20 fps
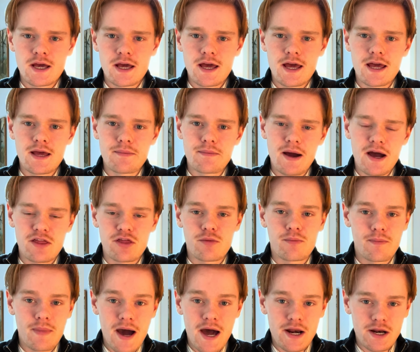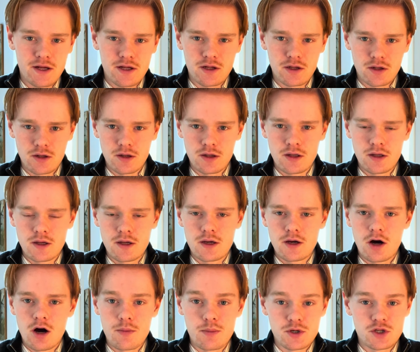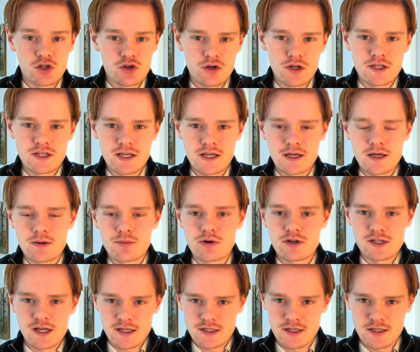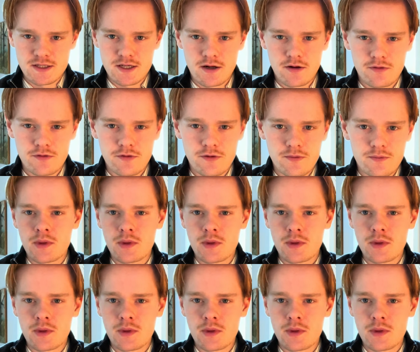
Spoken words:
a mathematical opportunity presents itself.